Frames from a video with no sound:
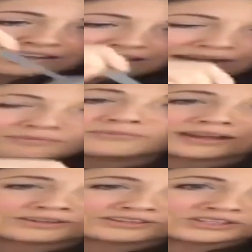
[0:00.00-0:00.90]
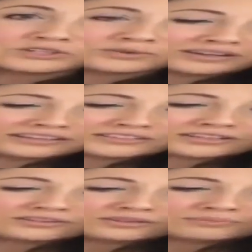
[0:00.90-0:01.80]
I got a new one, and so
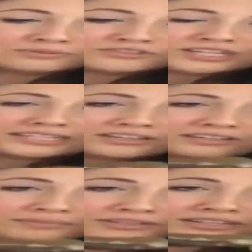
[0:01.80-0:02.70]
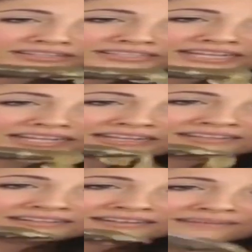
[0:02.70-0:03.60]
I don't want to put jelly on it. But you can
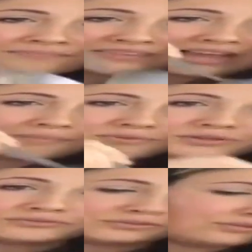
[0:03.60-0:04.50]
see how beautiful